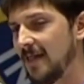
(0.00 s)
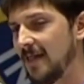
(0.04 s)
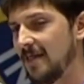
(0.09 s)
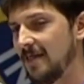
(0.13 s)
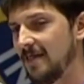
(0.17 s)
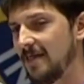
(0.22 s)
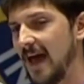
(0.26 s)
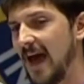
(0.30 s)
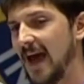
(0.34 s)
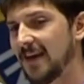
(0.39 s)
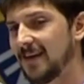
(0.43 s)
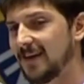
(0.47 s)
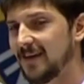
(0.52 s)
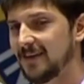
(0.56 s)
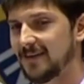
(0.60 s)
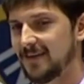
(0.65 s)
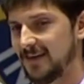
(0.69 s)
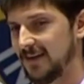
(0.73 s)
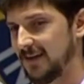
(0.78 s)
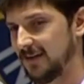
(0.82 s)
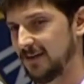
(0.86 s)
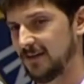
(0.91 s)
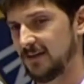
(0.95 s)
that
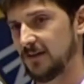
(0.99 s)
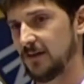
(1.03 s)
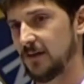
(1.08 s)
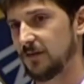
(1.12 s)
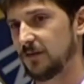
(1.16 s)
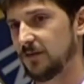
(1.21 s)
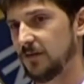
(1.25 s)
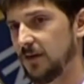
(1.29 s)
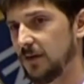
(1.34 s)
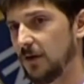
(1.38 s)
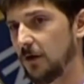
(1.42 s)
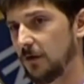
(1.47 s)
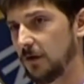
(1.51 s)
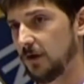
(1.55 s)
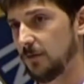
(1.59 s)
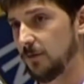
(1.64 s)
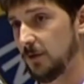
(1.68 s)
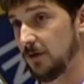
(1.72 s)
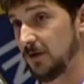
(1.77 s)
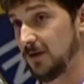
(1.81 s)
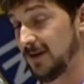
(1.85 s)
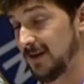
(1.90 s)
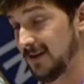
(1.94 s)
doesn't exist in our community,